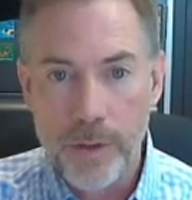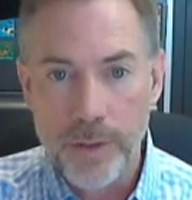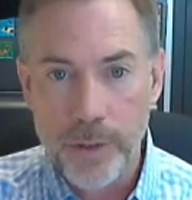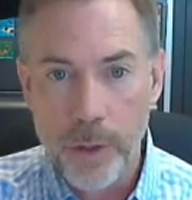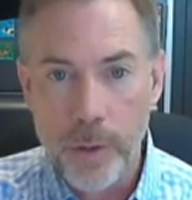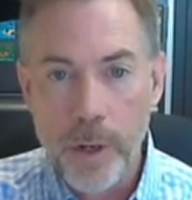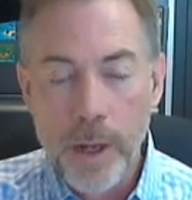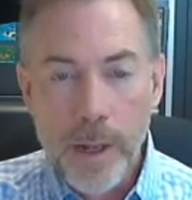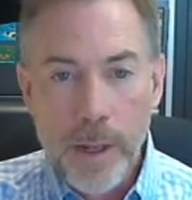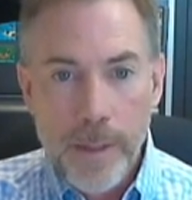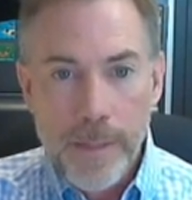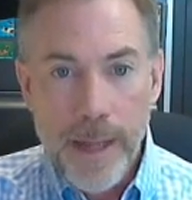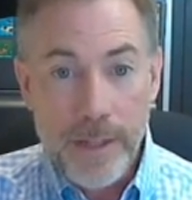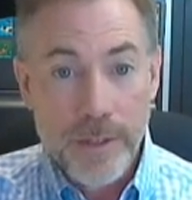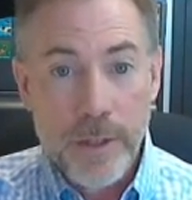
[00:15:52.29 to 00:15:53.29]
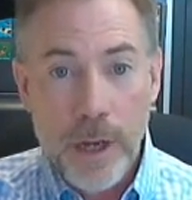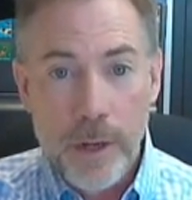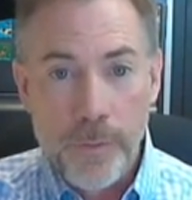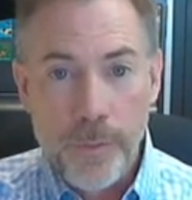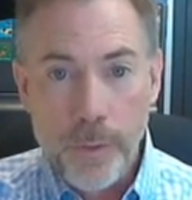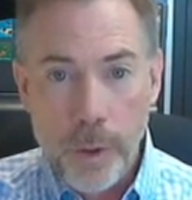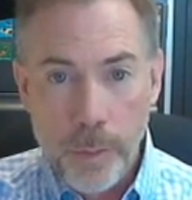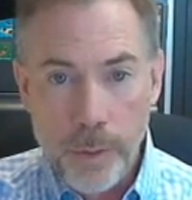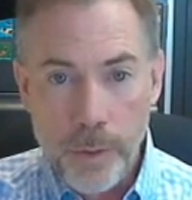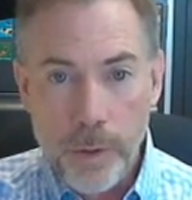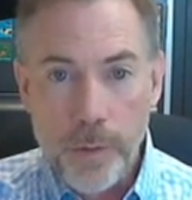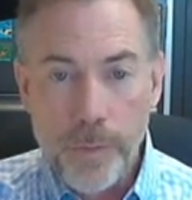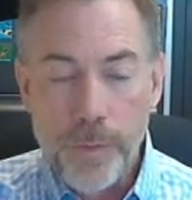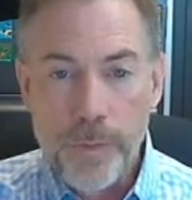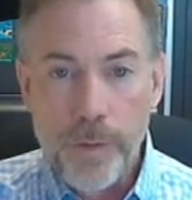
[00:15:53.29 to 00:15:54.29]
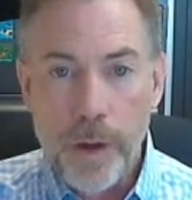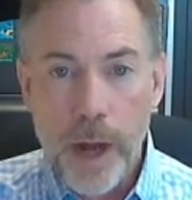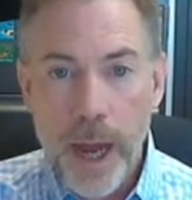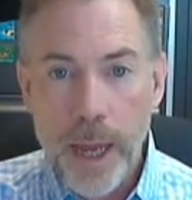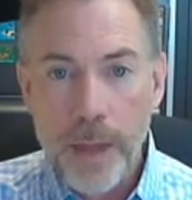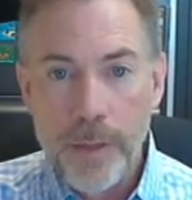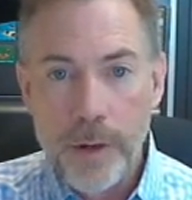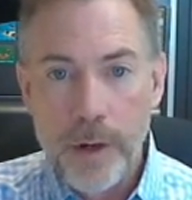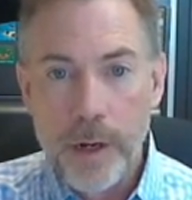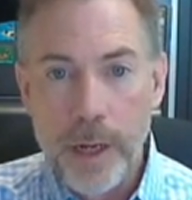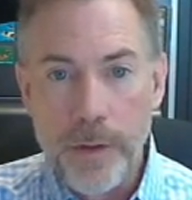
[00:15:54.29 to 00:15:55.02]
So that's not foolproof either.